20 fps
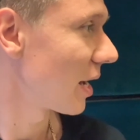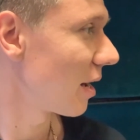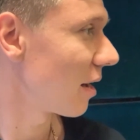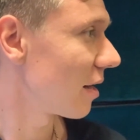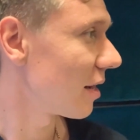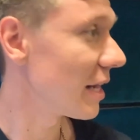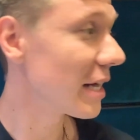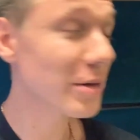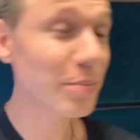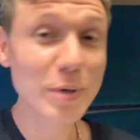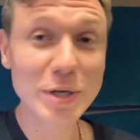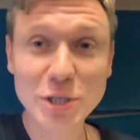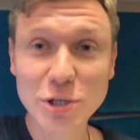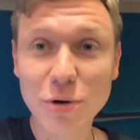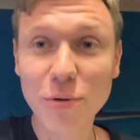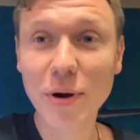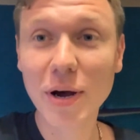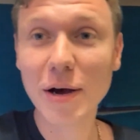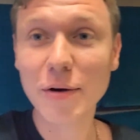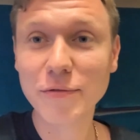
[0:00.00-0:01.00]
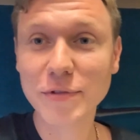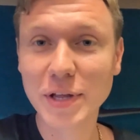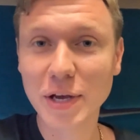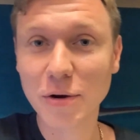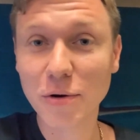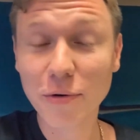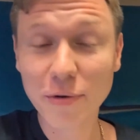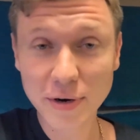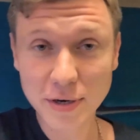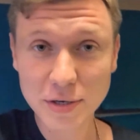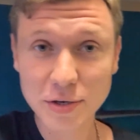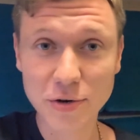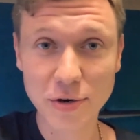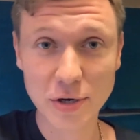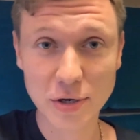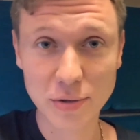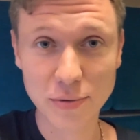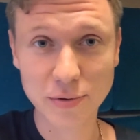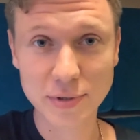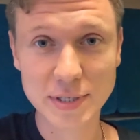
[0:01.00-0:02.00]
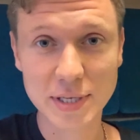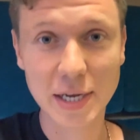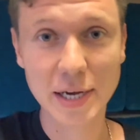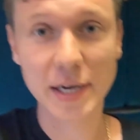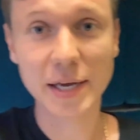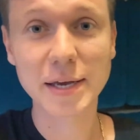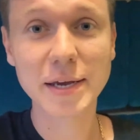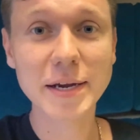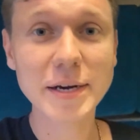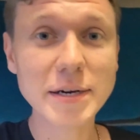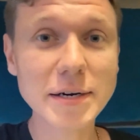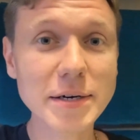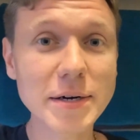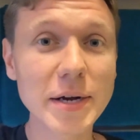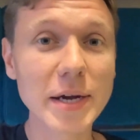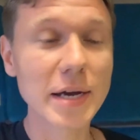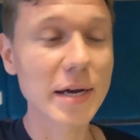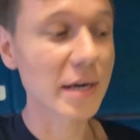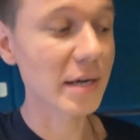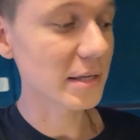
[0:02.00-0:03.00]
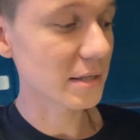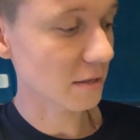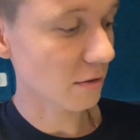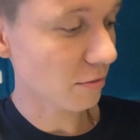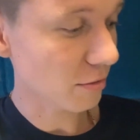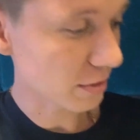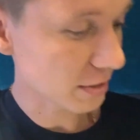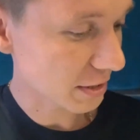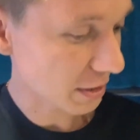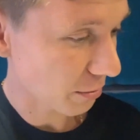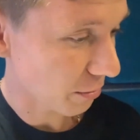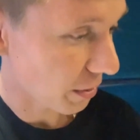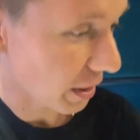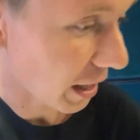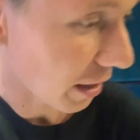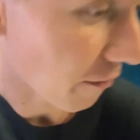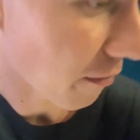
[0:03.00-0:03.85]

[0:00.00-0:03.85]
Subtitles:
Let me show how the corridor looks like here. It also, we have